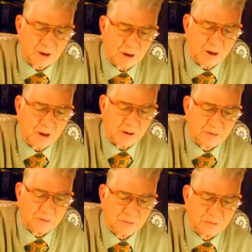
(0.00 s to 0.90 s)
to
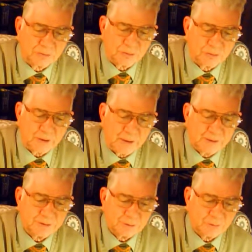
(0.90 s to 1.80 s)
the
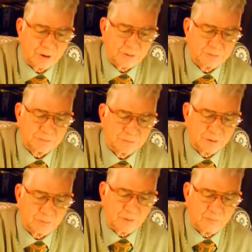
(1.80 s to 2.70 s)
Antichrist
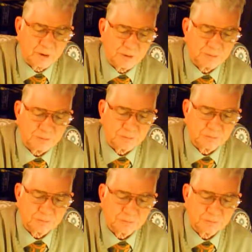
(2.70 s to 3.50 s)
in Revelation.